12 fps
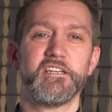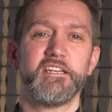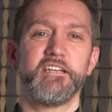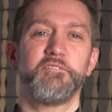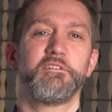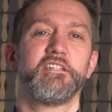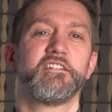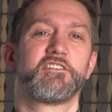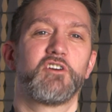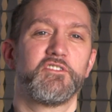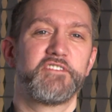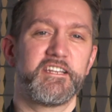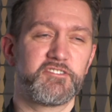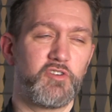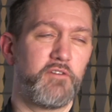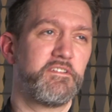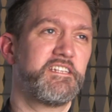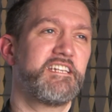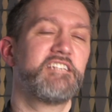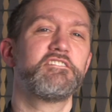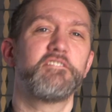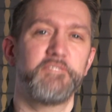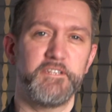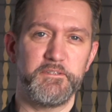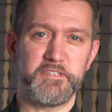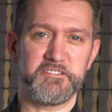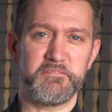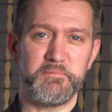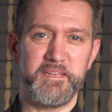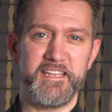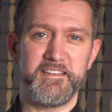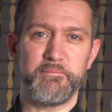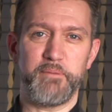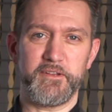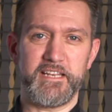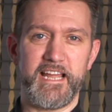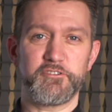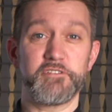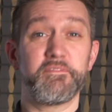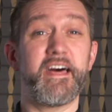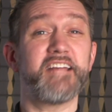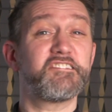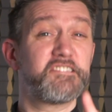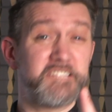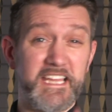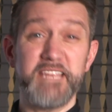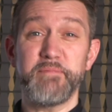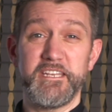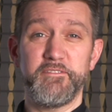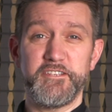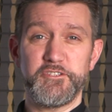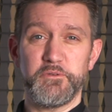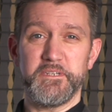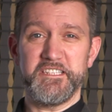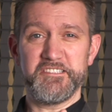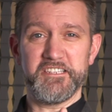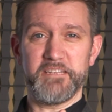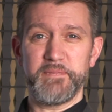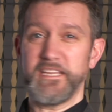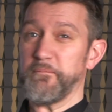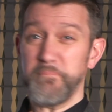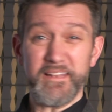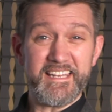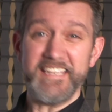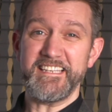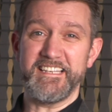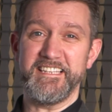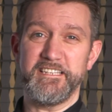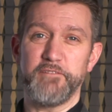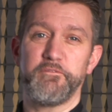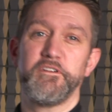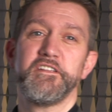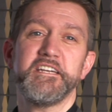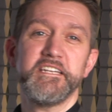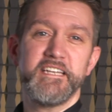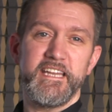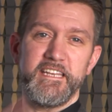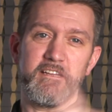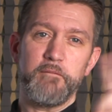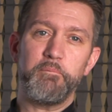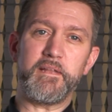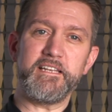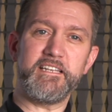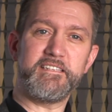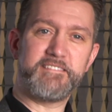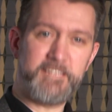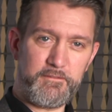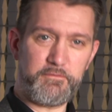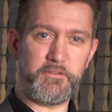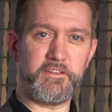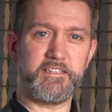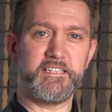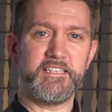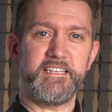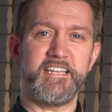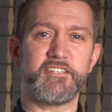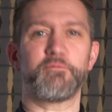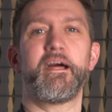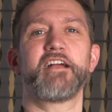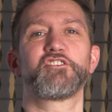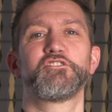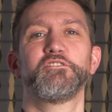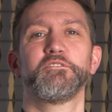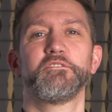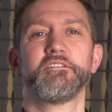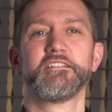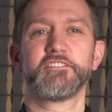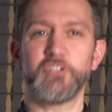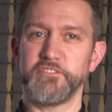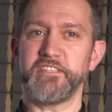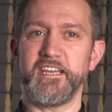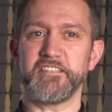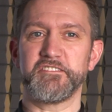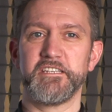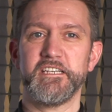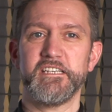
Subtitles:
within the context of an interview doesn't mean the body language of that same individual isn't going to be completely different in a completely different interactional context.